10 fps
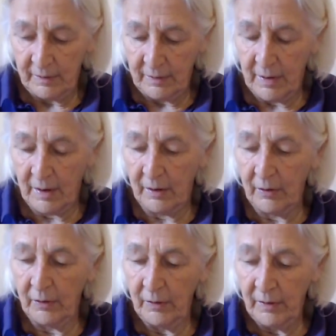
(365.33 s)

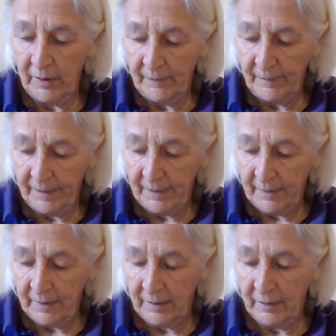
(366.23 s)
Now
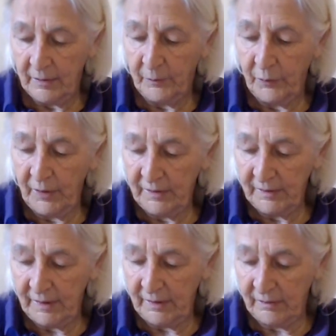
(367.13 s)
the point
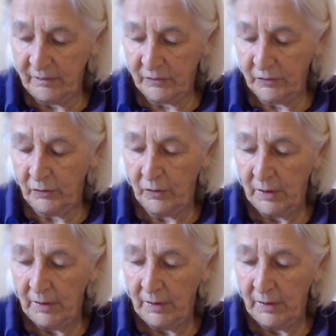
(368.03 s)
is to